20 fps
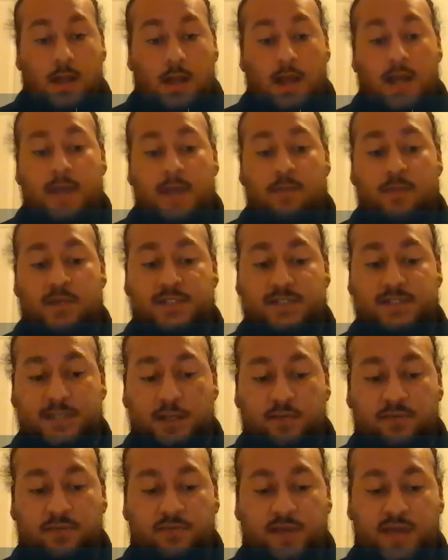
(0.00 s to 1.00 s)
I
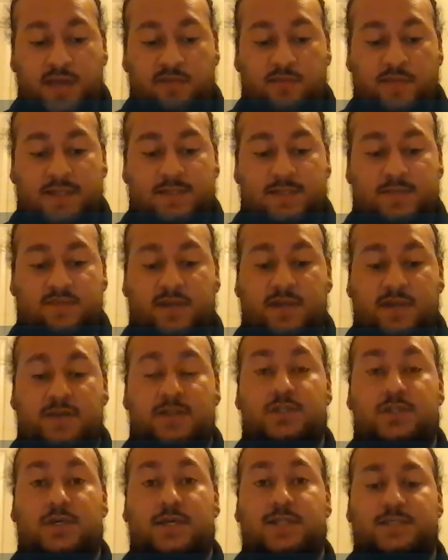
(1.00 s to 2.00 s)
myself have made some very
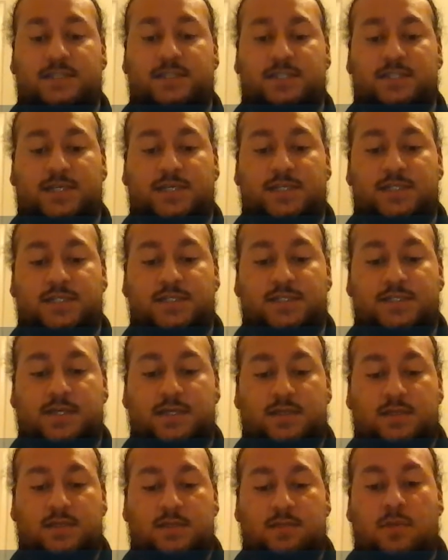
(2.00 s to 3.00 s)
drastic changes
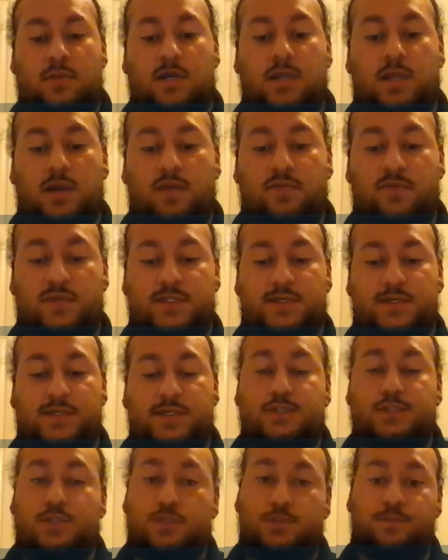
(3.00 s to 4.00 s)
in my life recently
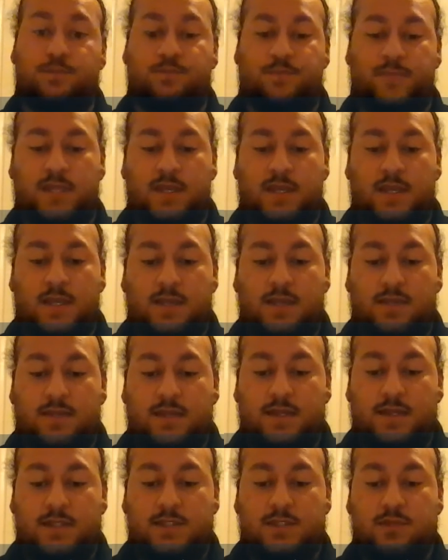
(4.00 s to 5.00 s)
too,
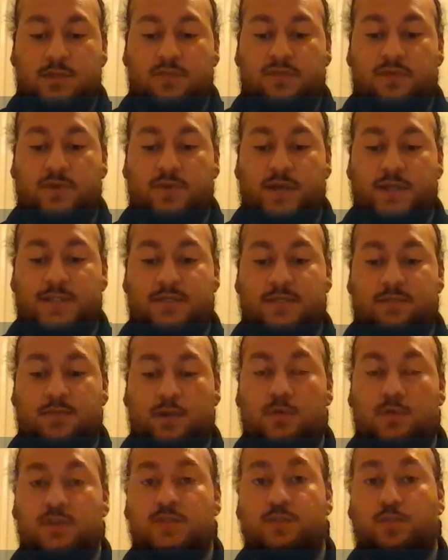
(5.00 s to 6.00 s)
that I took for granted
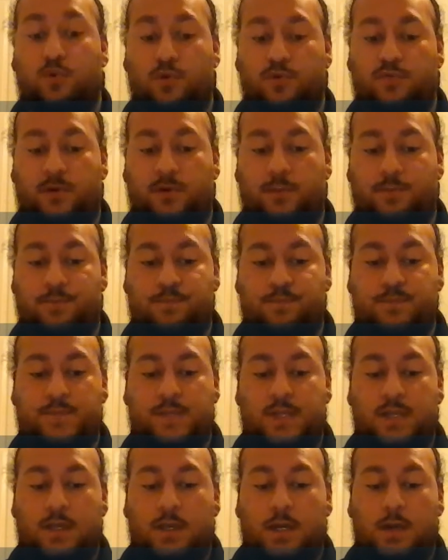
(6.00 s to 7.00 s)
but was bored from.
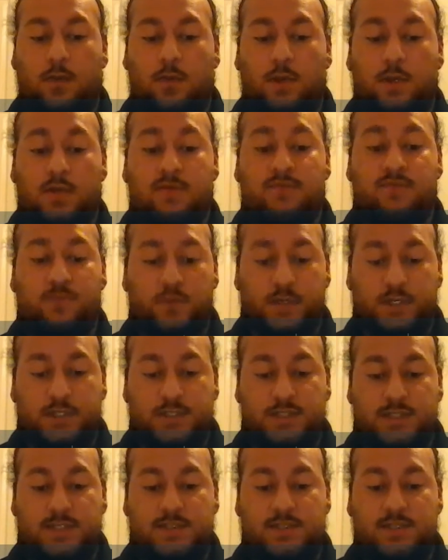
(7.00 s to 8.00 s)
One of
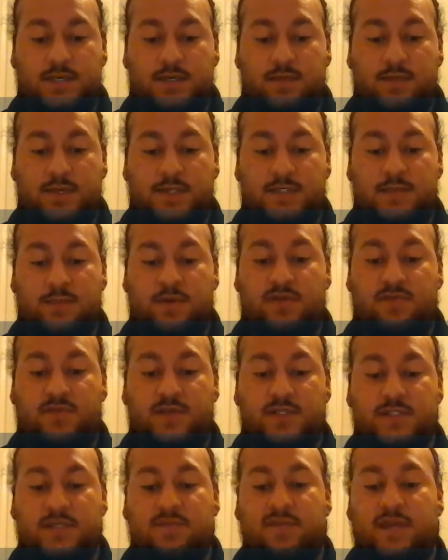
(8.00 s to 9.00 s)
which is going back to my
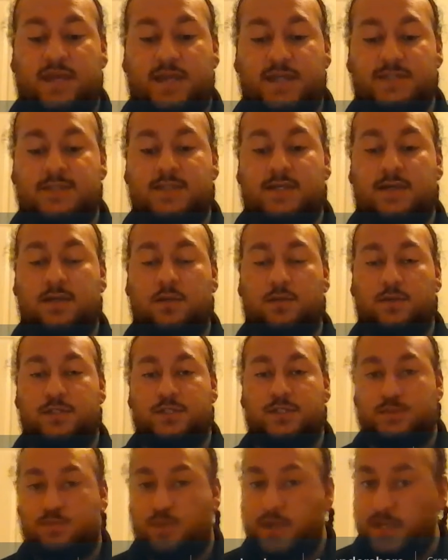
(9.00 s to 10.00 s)
first ever hairstyle,
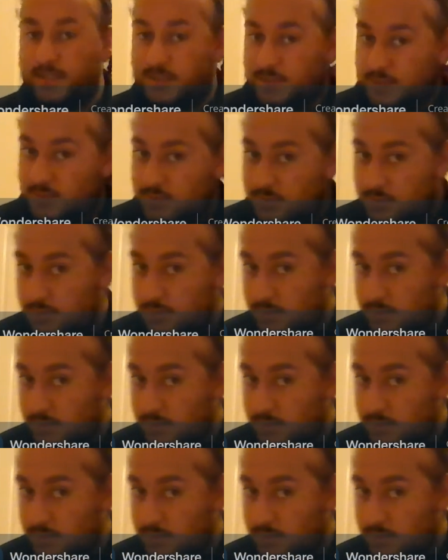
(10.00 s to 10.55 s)
which is braids.